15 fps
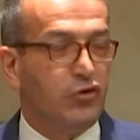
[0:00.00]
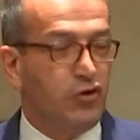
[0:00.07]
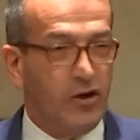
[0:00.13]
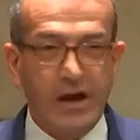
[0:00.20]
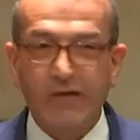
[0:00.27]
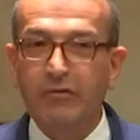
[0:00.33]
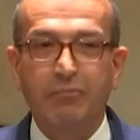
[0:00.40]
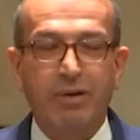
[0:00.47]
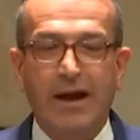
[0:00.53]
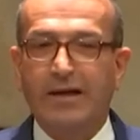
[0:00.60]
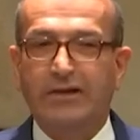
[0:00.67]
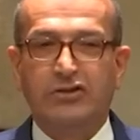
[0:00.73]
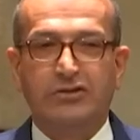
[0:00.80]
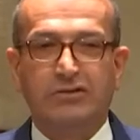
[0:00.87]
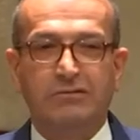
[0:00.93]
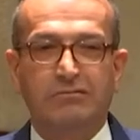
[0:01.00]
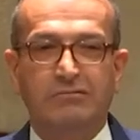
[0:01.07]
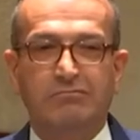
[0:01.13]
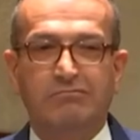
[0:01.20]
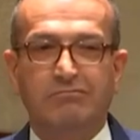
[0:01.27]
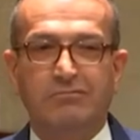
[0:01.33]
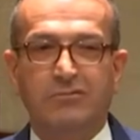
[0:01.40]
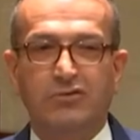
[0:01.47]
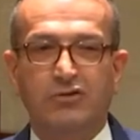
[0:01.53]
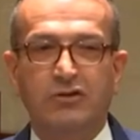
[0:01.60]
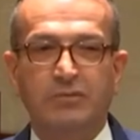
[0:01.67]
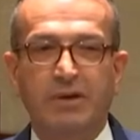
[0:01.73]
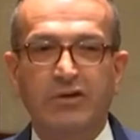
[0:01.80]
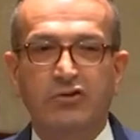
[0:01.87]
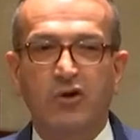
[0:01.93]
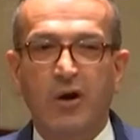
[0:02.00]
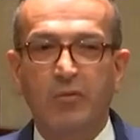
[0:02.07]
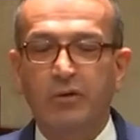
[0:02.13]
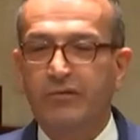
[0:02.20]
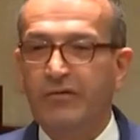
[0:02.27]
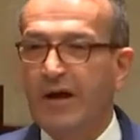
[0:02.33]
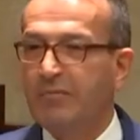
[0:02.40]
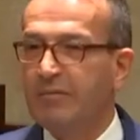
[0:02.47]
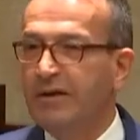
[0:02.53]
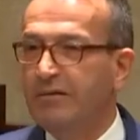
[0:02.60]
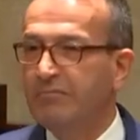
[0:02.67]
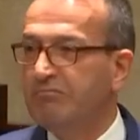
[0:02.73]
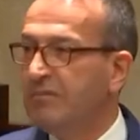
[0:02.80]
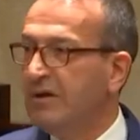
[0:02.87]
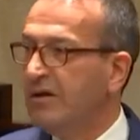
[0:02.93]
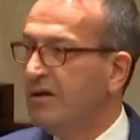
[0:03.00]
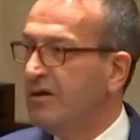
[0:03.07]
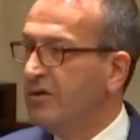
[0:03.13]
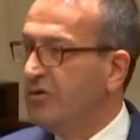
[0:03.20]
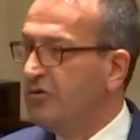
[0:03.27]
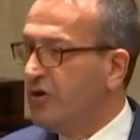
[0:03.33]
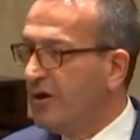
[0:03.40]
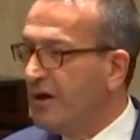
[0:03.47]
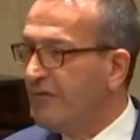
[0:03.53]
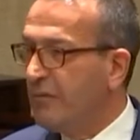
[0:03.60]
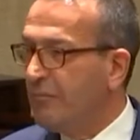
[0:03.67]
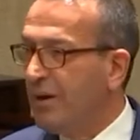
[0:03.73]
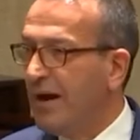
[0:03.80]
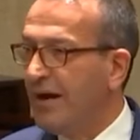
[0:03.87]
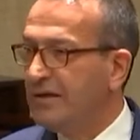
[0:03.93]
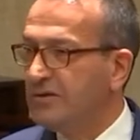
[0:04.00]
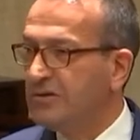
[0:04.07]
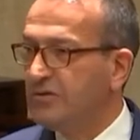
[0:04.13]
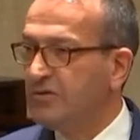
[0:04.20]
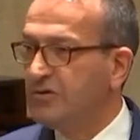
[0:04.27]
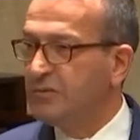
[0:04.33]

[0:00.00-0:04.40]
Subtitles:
don't have a place to spend time with family. You don't have a place to